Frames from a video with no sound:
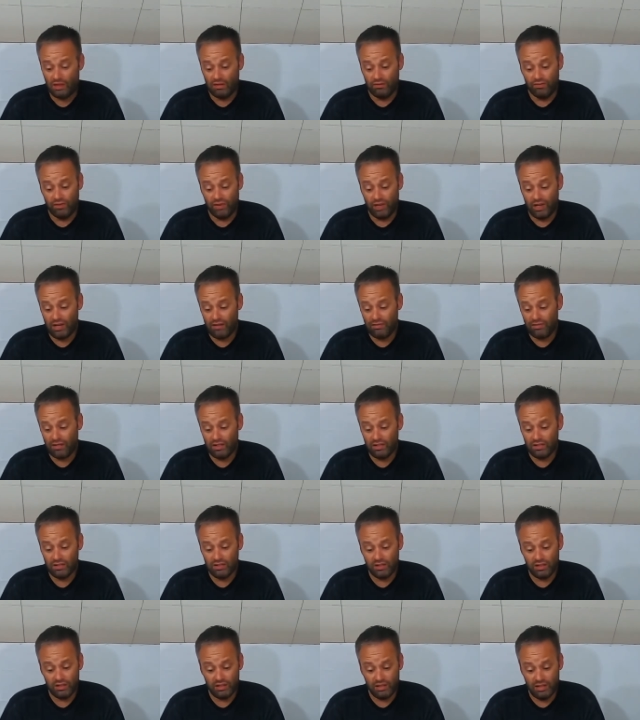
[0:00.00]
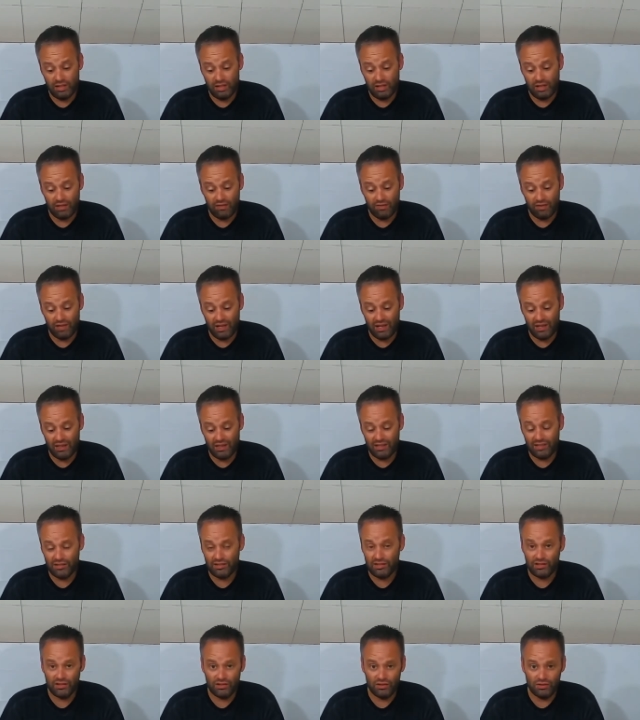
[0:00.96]
if you're having any, have any
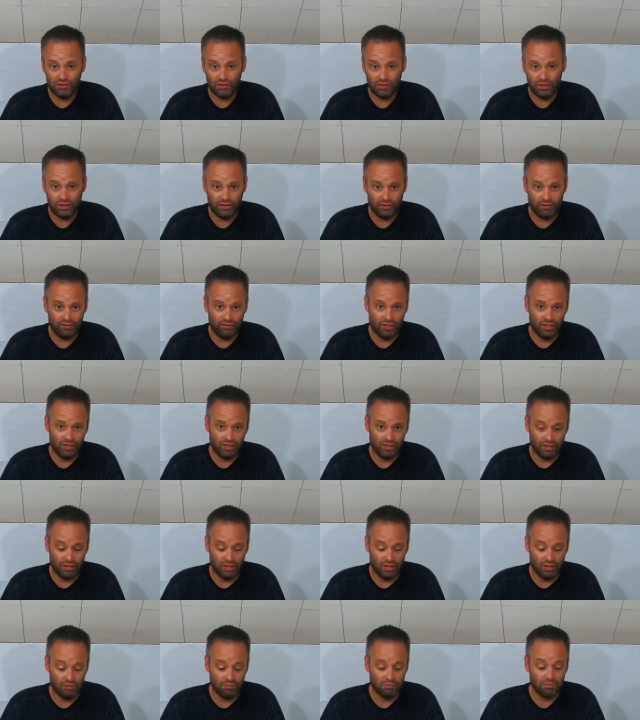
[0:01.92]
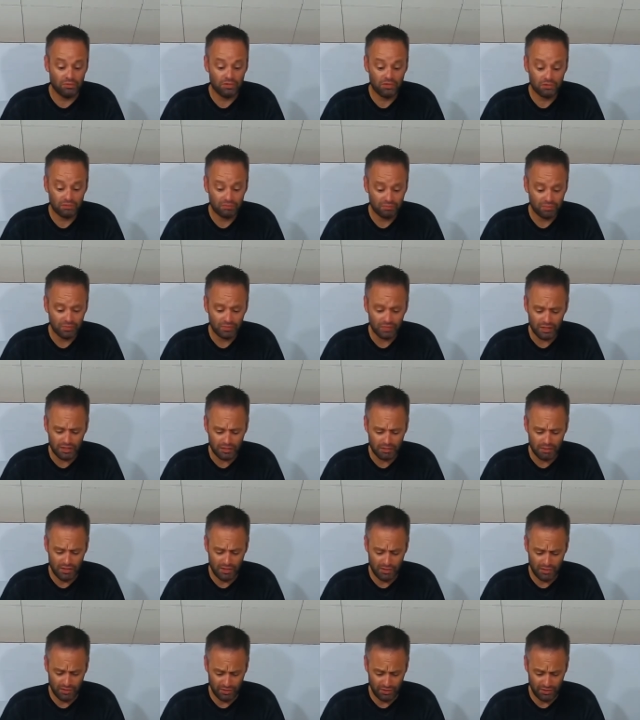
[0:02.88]
issues with your firearms,
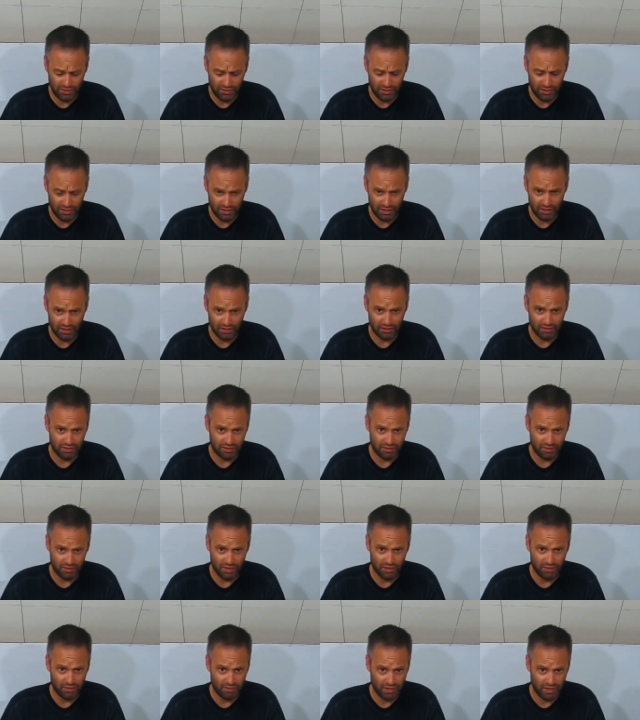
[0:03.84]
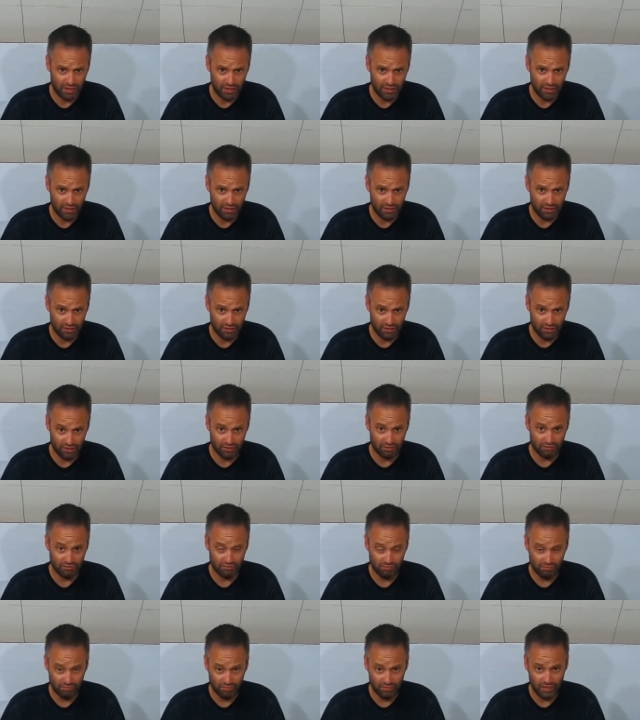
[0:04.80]
especially Sig, Smith & Wesson, or the
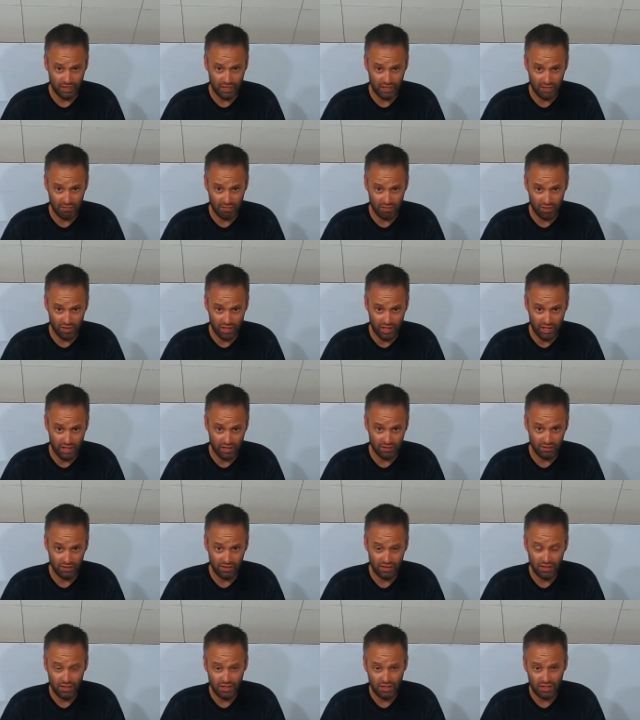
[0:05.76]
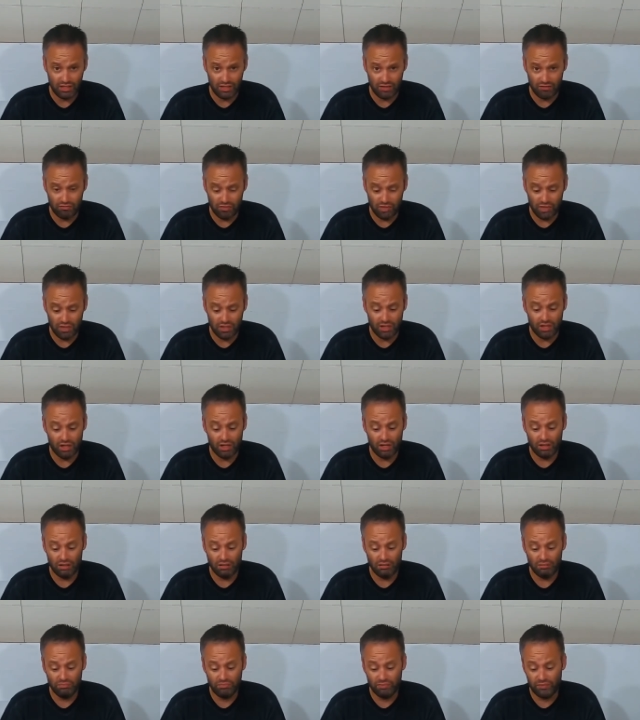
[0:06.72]
name brands, give them a
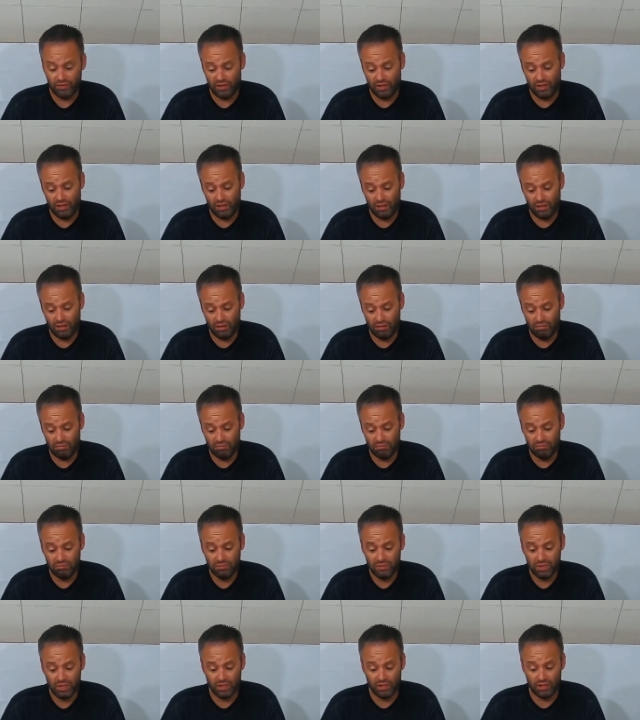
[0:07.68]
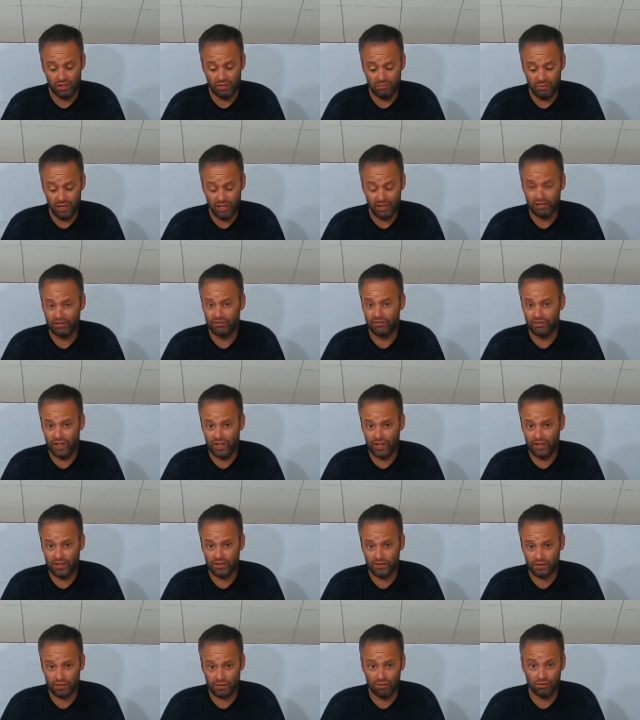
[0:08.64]
call. Um, a good
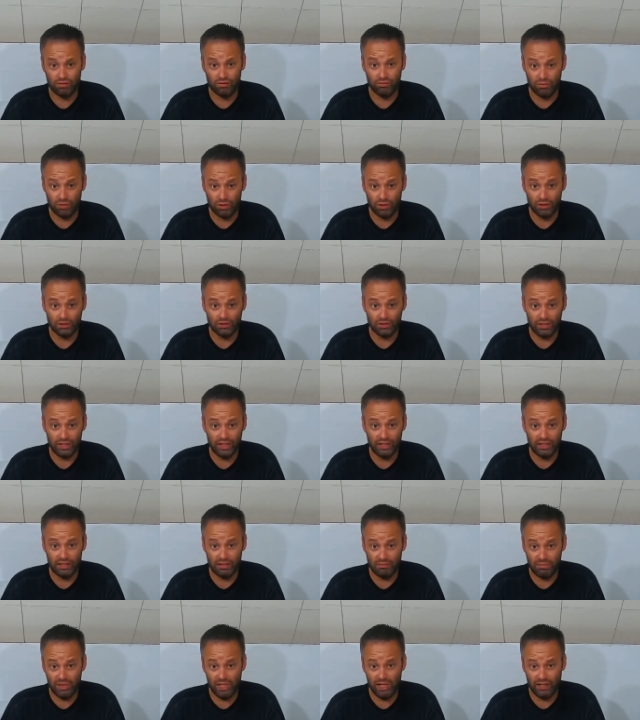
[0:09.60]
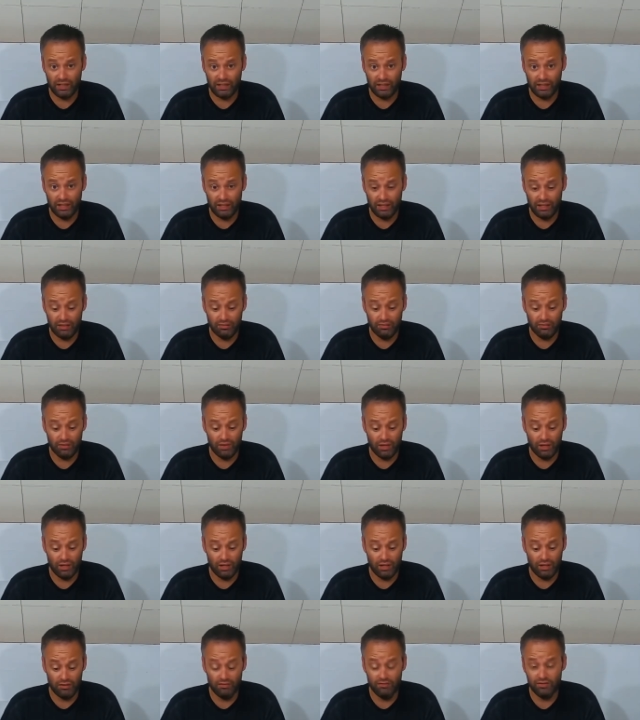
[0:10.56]
manufacturer will take it back in and
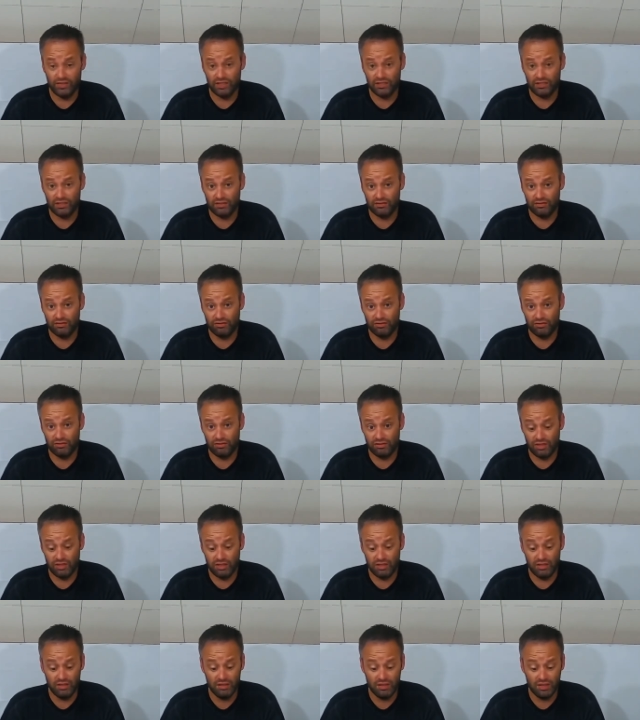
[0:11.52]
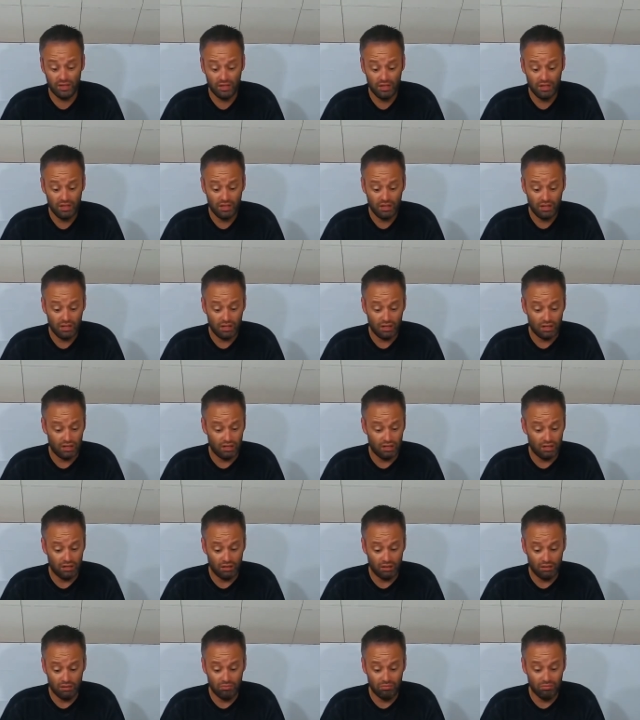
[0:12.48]
uh, fix it for free.
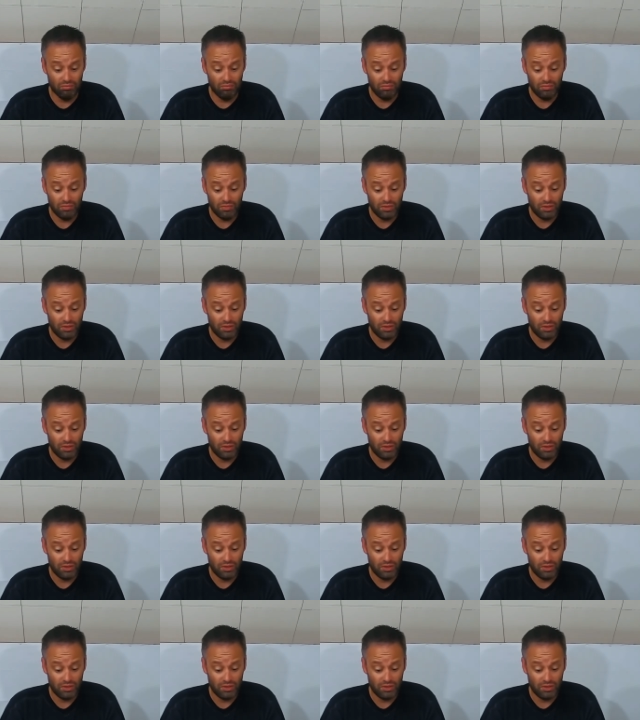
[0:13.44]
Um,